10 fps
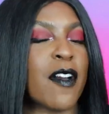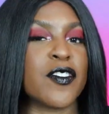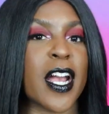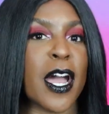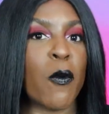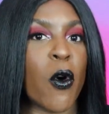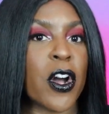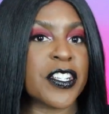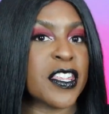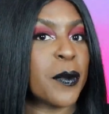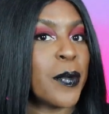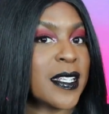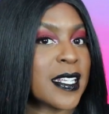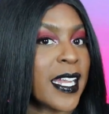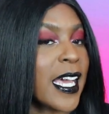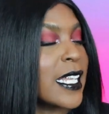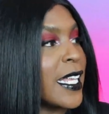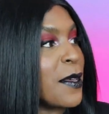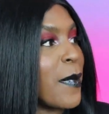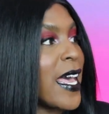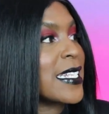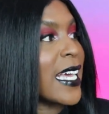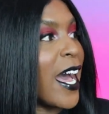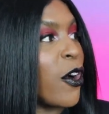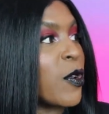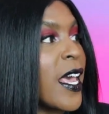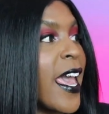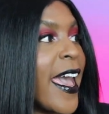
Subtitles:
after I washed the Bentonite Clay Mask out.